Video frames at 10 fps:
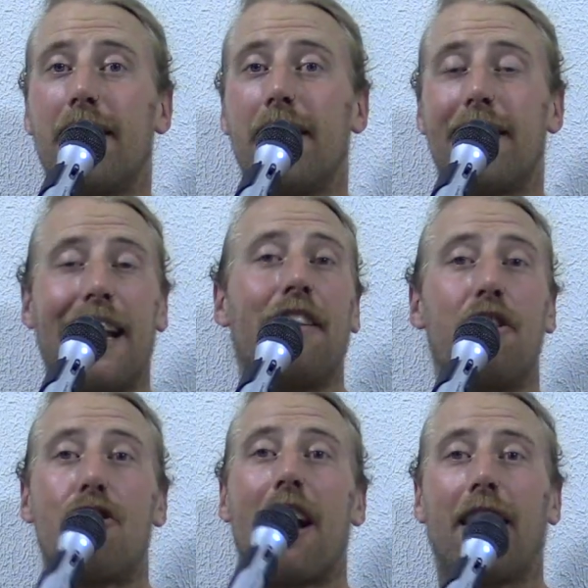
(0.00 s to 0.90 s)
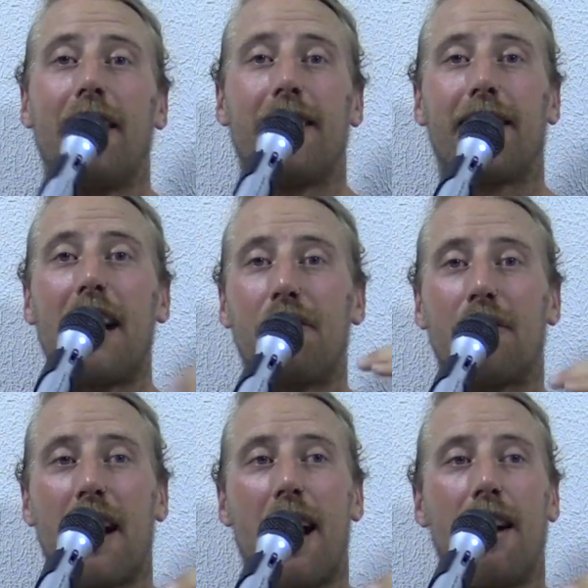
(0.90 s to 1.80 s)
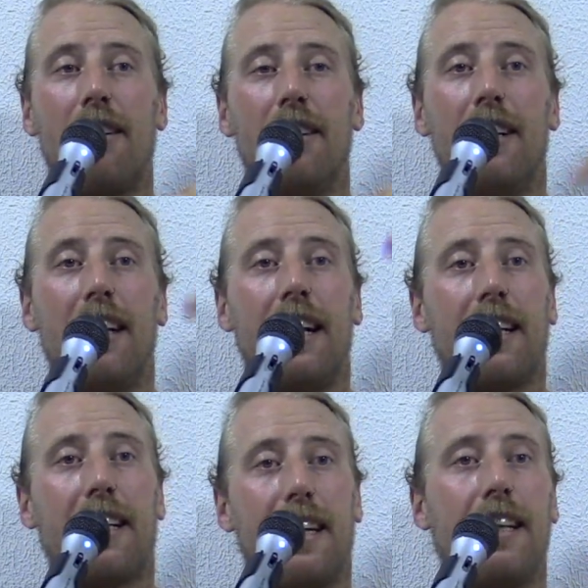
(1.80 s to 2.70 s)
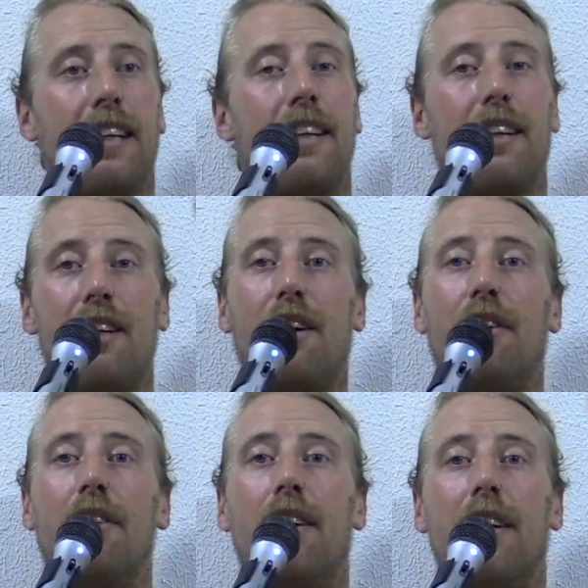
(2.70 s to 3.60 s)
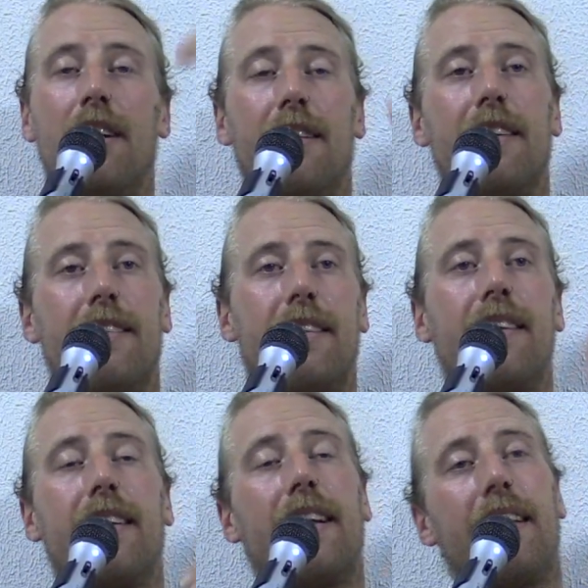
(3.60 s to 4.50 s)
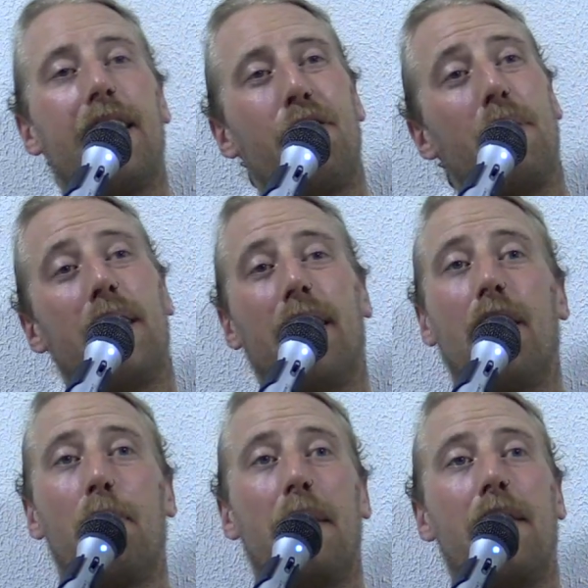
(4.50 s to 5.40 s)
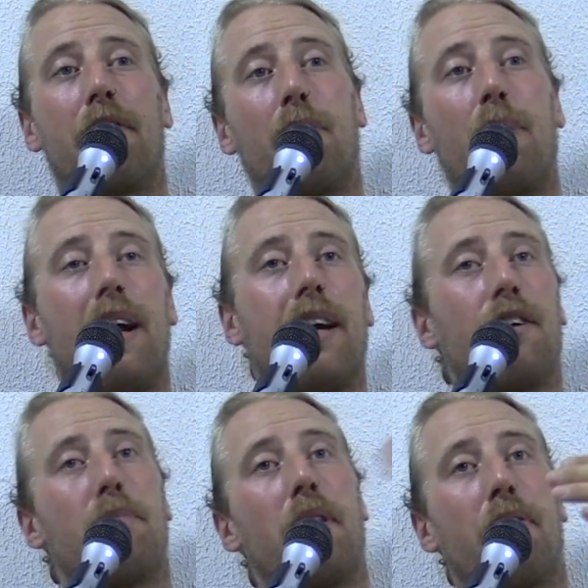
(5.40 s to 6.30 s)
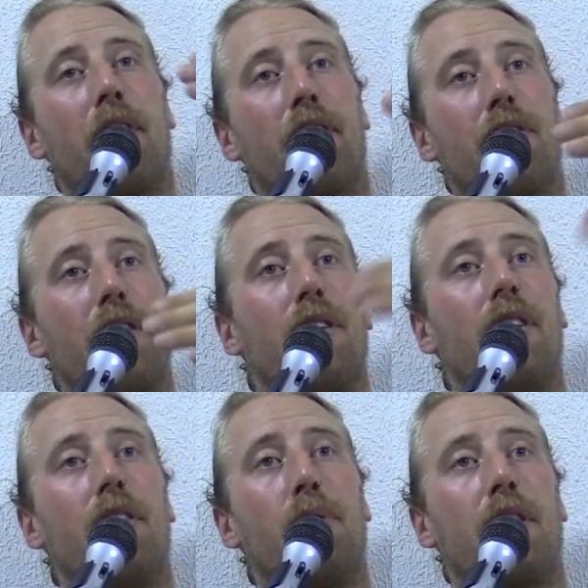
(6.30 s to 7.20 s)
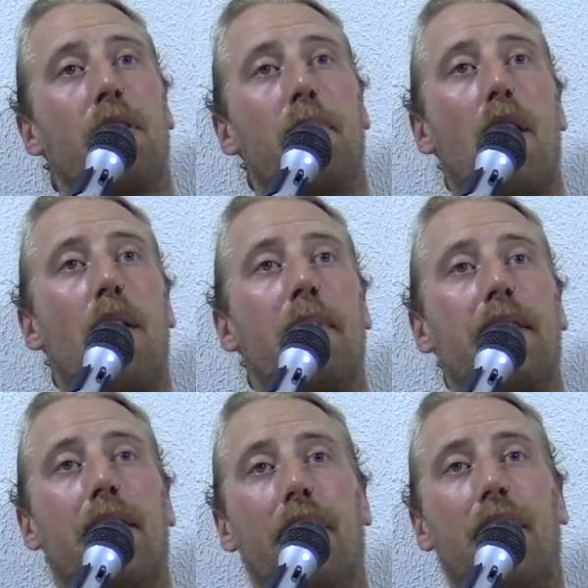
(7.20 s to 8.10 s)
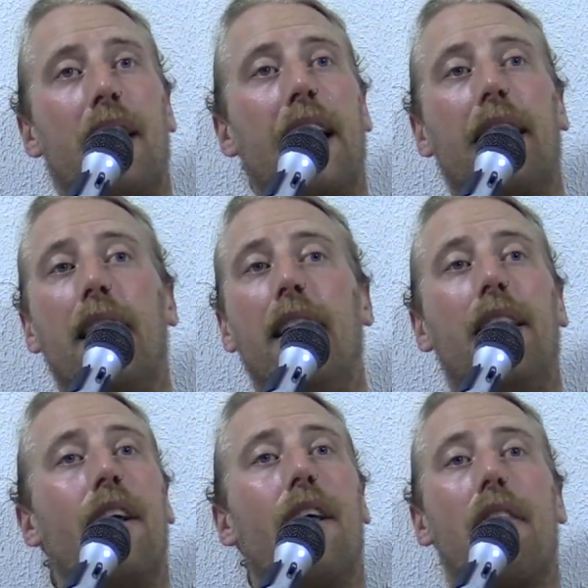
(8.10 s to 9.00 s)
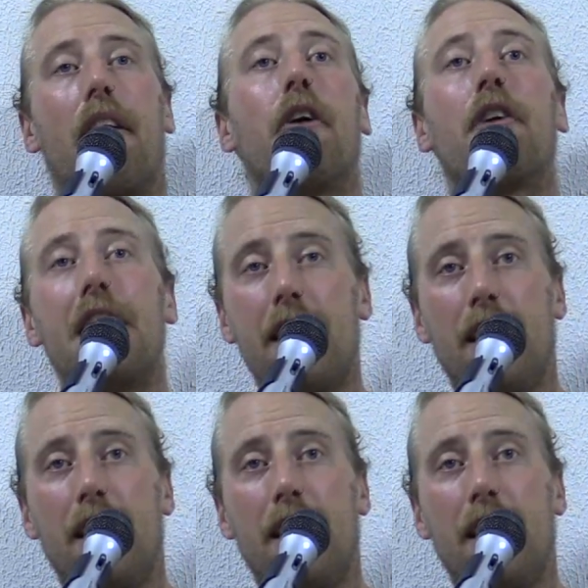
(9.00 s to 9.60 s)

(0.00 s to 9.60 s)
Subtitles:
is, and the checklist lifestyle, and getting, they do it in a little bit different way because motherfuckers here will live with their mom until they're like 30